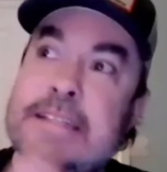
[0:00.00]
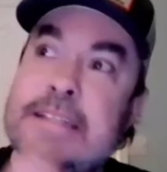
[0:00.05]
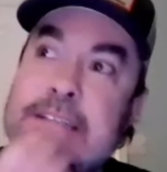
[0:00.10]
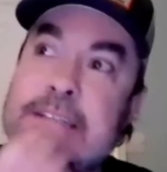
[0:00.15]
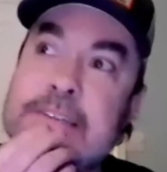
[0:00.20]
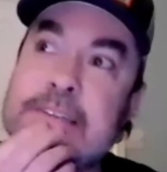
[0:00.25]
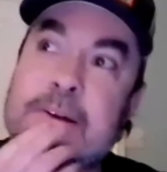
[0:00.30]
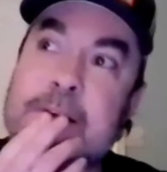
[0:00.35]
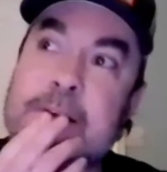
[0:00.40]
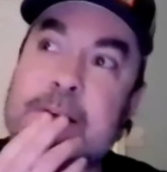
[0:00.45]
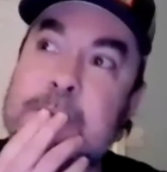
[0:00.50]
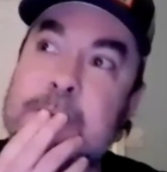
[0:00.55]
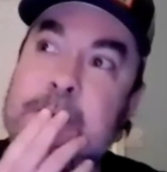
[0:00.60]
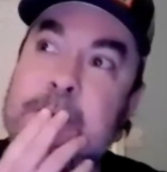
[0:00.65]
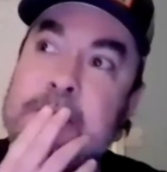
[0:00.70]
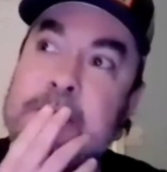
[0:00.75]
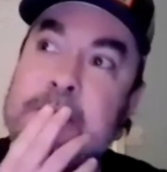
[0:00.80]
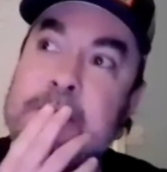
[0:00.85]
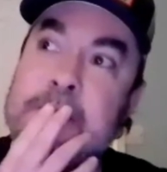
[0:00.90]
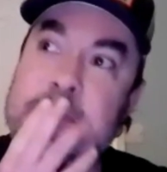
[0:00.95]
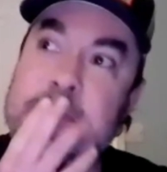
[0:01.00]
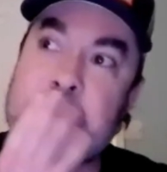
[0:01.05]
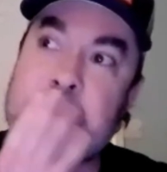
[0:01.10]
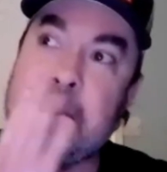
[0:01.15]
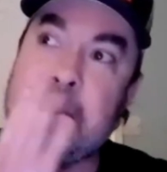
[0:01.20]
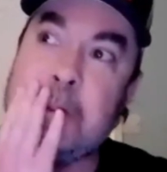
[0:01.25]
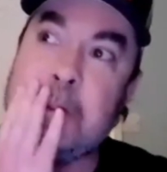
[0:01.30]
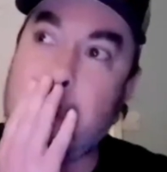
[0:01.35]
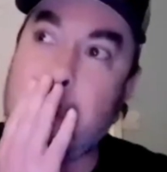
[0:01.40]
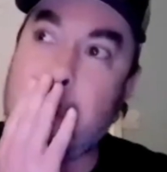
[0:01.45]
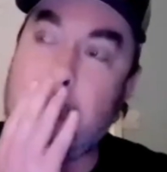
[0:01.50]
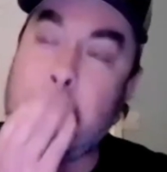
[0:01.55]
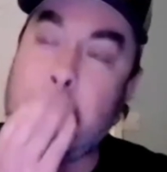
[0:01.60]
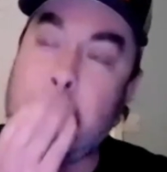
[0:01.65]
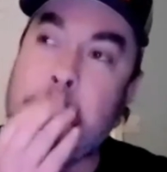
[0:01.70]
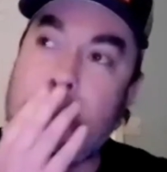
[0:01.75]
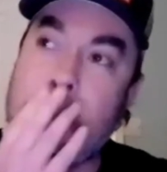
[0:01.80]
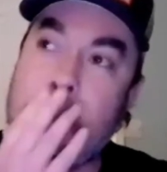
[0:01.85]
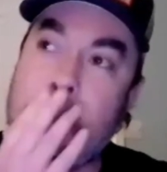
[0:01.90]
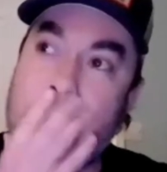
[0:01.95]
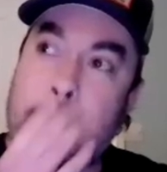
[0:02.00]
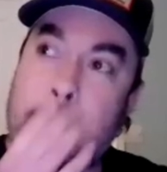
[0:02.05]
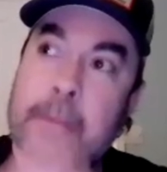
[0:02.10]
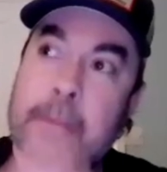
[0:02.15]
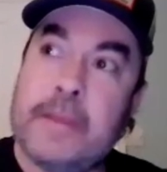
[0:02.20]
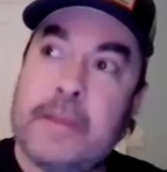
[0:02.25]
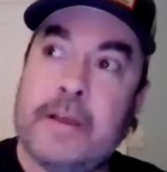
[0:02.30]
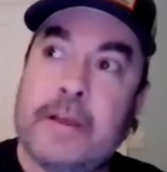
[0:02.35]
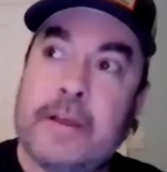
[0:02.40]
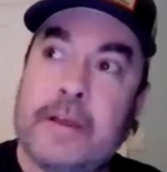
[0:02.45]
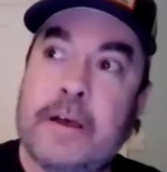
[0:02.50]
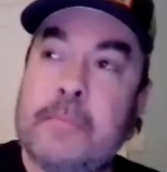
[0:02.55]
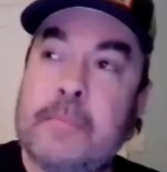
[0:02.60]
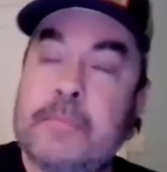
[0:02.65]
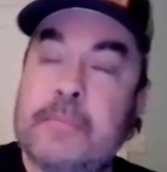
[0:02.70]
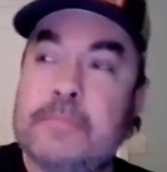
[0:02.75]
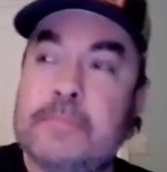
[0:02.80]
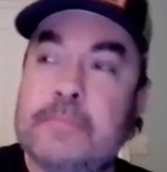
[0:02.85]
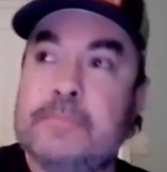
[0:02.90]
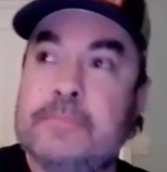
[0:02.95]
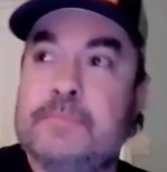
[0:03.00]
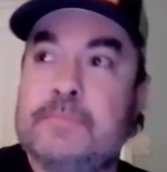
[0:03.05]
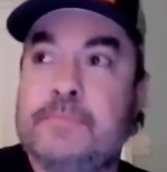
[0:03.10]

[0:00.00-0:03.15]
that's a hard one. I mean,